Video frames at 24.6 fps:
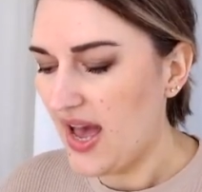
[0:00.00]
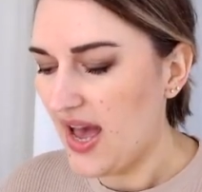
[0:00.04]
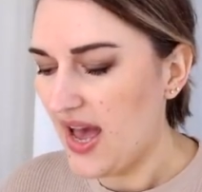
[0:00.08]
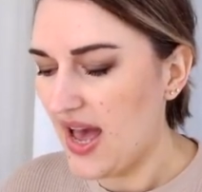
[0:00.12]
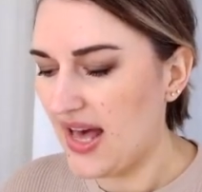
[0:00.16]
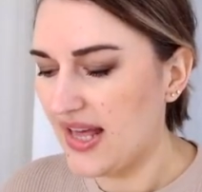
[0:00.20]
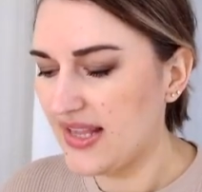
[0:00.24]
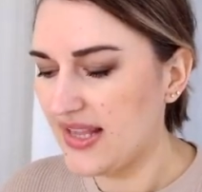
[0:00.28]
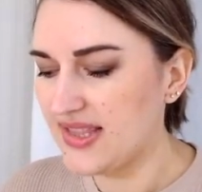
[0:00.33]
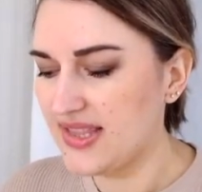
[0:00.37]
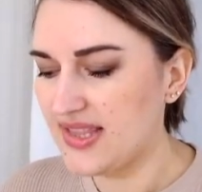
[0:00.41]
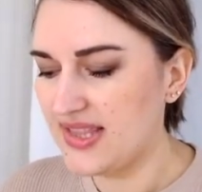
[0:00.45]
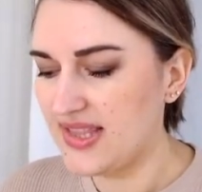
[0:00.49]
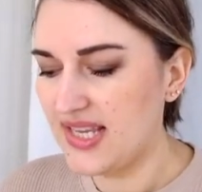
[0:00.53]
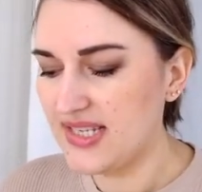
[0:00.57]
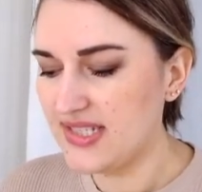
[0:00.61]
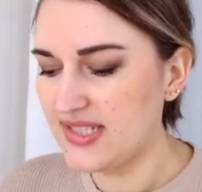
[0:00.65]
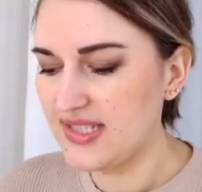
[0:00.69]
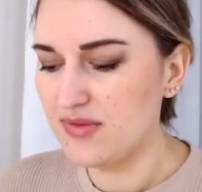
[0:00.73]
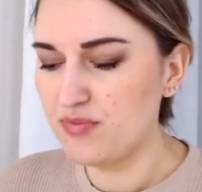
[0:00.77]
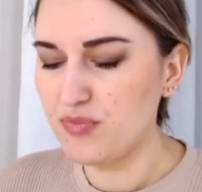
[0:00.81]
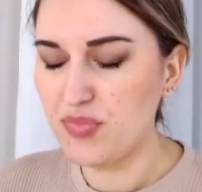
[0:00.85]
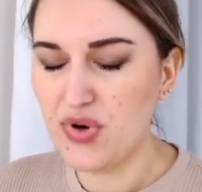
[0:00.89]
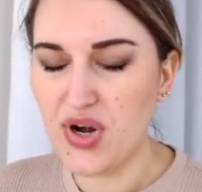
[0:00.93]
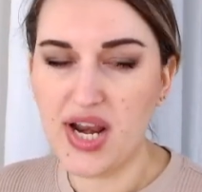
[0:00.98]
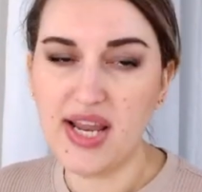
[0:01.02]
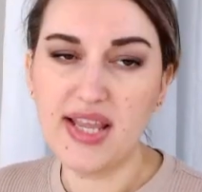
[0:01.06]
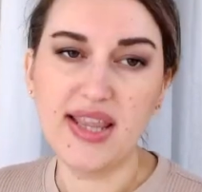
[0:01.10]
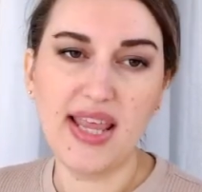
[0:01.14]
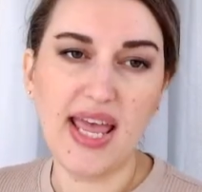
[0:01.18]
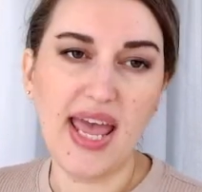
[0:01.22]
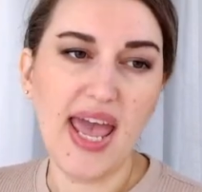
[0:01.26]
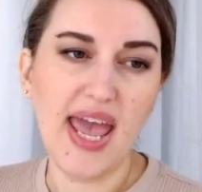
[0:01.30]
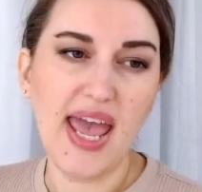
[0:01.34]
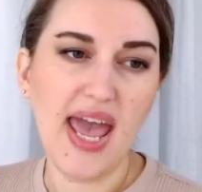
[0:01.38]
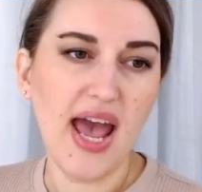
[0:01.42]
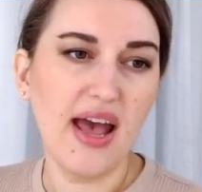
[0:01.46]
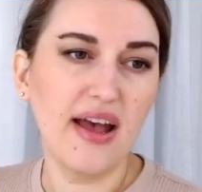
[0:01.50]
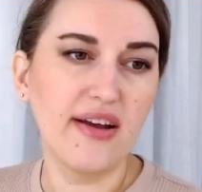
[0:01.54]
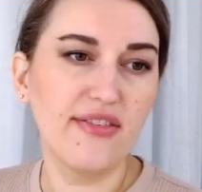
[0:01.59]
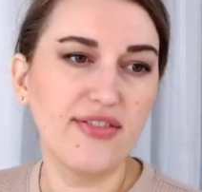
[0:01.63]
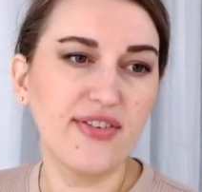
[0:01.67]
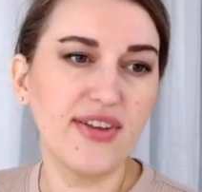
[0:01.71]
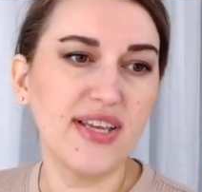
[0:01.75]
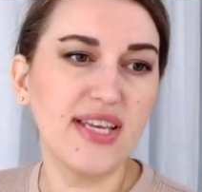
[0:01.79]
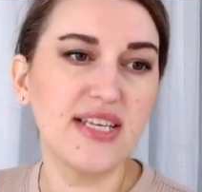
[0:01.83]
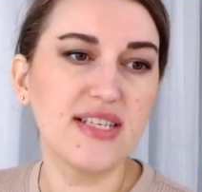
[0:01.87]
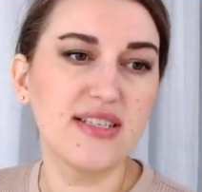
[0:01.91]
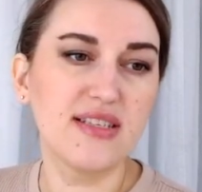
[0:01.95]
And this brand I
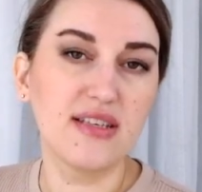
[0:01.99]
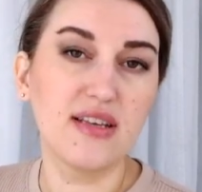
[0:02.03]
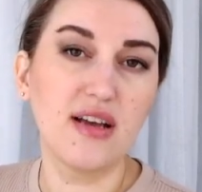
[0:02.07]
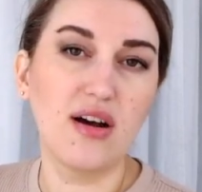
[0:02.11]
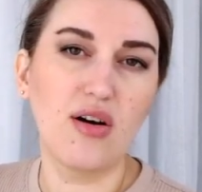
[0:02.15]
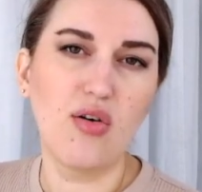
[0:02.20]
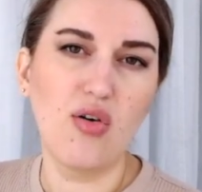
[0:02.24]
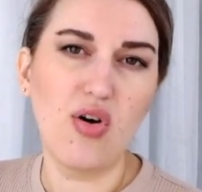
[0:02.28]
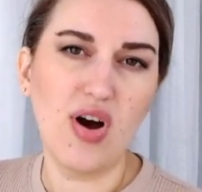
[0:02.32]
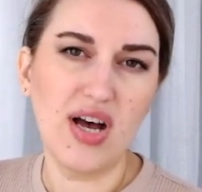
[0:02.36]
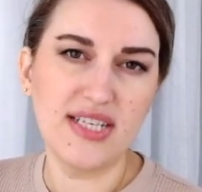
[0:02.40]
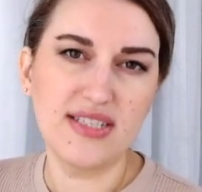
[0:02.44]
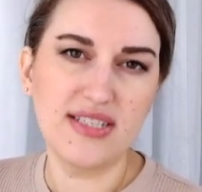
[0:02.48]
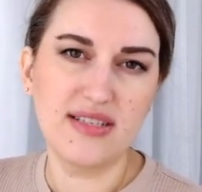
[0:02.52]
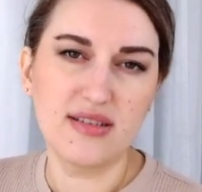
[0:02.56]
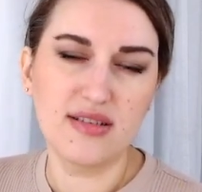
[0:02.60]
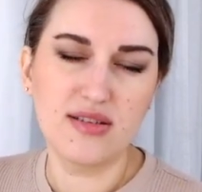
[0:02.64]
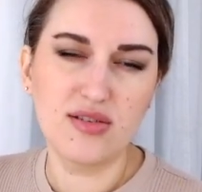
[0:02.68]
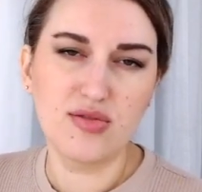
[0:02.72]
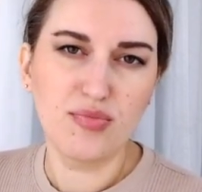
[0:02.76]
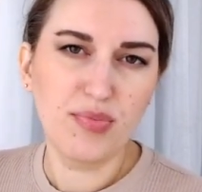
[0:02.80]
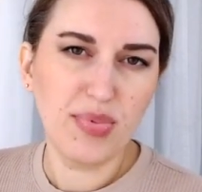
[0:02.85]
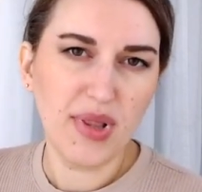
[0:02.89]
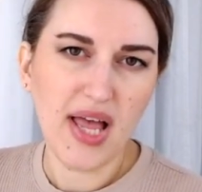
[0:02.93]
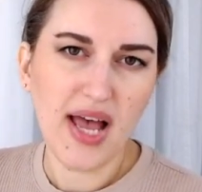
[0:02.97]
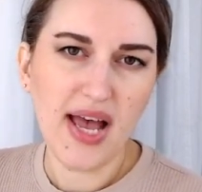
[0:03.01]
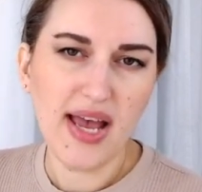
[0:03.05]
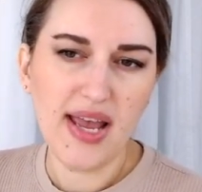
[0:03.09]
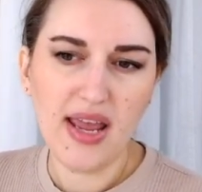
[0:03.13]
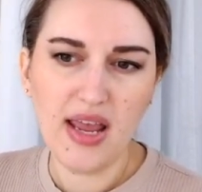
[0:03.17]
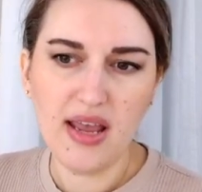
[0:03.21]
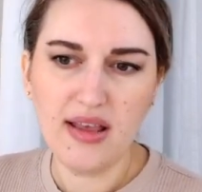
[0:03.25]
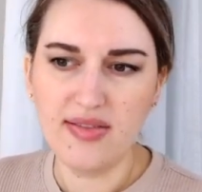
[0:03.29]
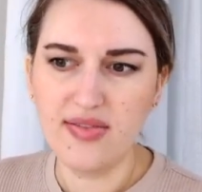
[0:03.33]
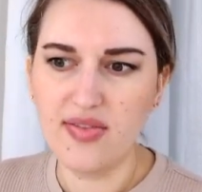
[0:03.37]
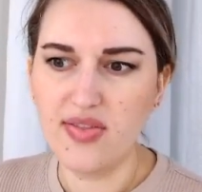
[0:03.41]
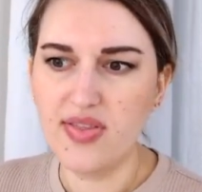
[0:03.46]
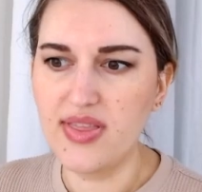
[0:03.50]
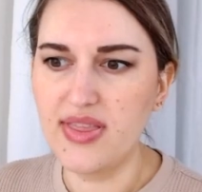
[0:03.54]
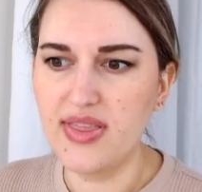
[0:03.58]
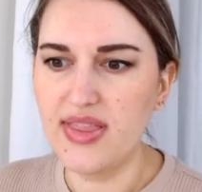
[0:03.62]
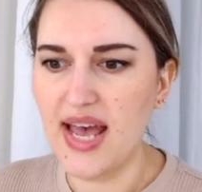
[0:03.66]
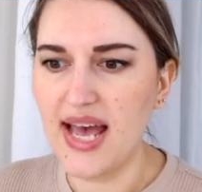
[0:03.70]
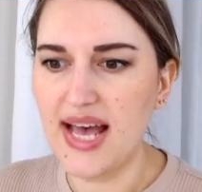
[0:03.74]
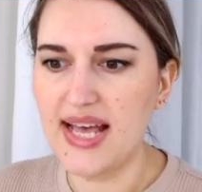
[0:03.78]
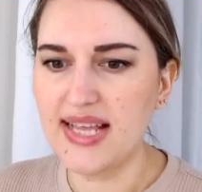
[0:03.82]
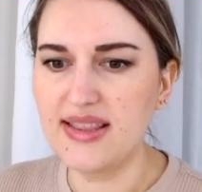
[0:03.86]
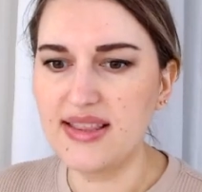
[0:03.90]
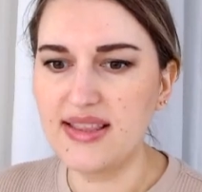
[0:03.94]
have is Oasis Supply
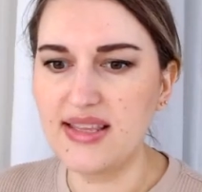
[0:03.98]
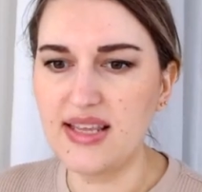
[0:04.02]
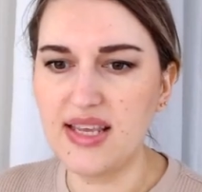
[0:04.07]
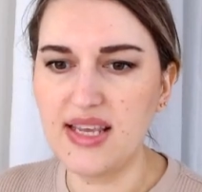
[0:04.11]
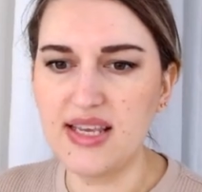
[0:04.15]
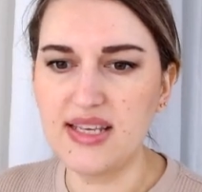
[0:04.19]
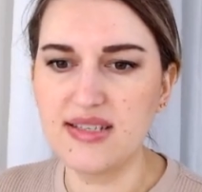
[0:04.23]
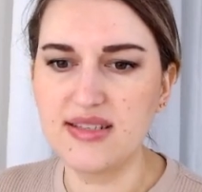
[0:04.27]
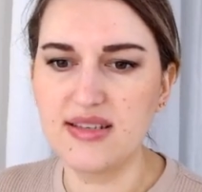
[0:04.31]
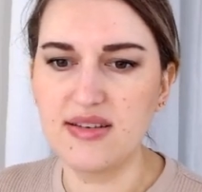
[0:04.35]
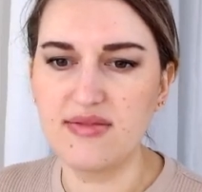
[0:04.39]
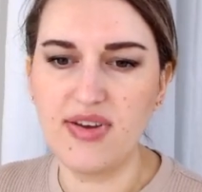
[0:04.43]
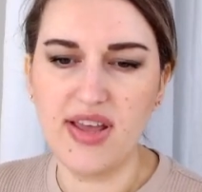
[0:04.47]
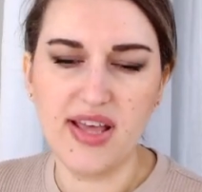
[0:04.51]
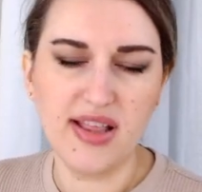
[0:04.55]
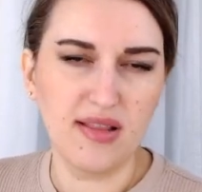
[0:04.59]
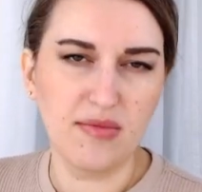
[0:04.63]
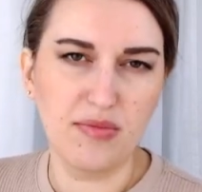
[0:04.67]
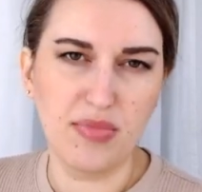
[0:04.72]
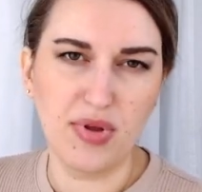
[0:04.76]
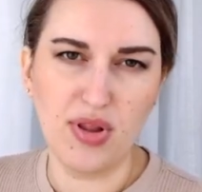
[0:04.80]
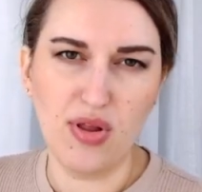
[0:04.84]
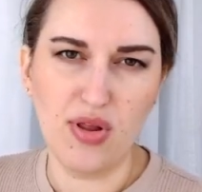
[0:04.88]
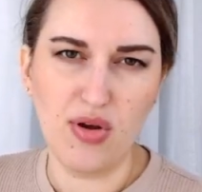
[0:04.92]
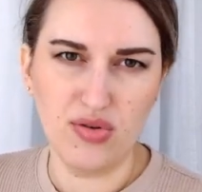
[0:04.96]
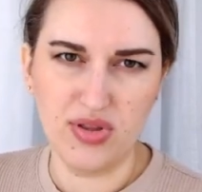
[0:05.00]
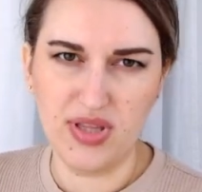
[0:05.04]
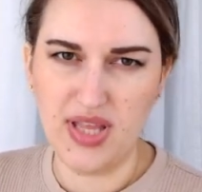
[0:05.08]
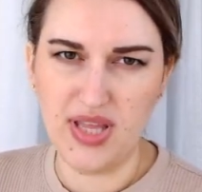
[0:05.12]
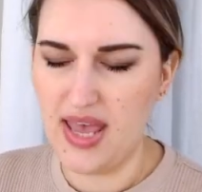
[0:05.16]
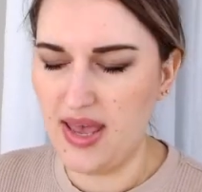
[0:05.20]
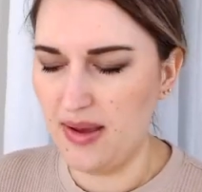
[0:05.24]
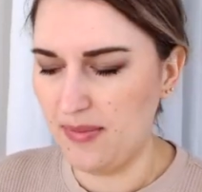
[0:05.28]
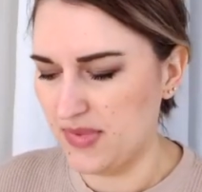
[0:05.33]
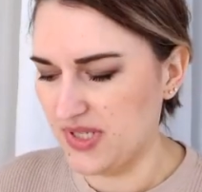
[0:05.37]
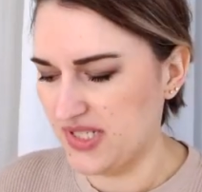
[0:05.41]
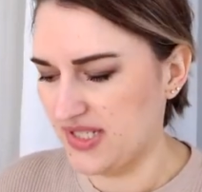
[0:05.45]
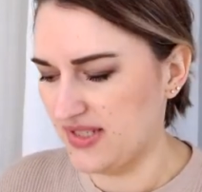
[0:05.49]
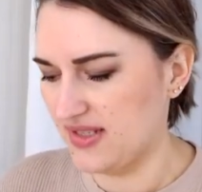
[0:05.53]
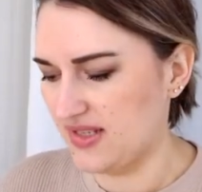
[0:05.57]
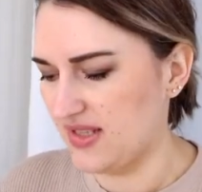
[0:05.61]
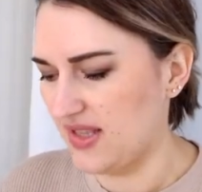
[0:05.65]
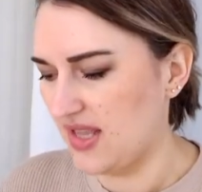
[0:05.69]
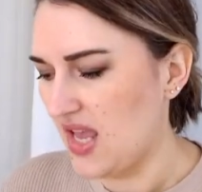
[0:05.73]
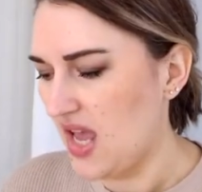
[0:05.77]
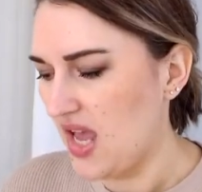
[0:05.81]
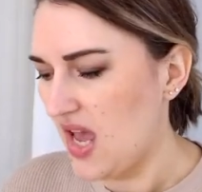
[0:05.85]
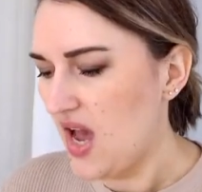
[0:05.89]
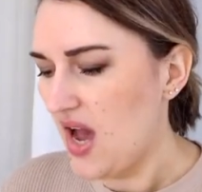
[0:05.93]
that is available on Amazon.